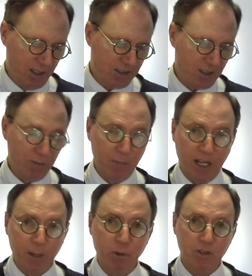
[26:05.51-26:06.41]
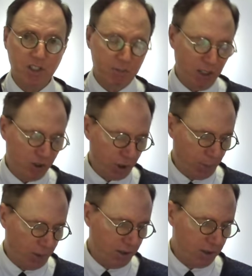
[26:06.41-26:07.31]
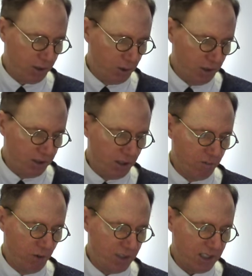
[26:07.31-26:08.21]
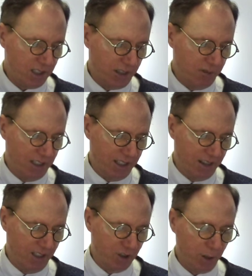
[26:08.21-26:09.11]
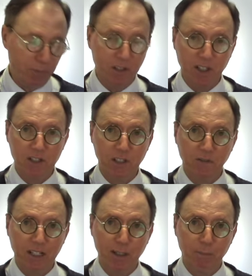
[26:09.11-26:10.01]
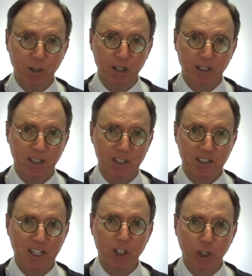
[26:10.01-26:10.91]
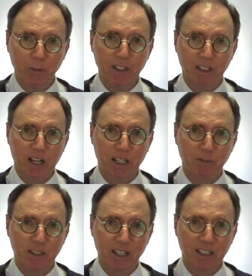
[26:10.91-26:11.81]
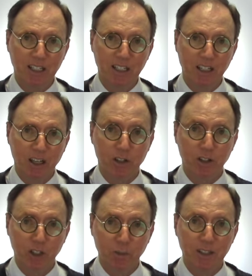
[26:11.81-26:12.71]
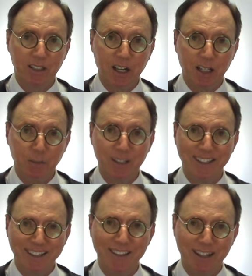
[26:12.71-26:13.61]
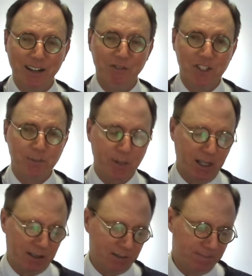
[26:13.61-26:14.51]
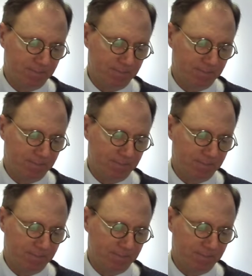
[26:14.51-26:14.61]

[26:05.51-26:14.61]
So the Bible is to be interpreted according to the rules that govern the interpretation of any book. It's a human document like any other human document in that respect.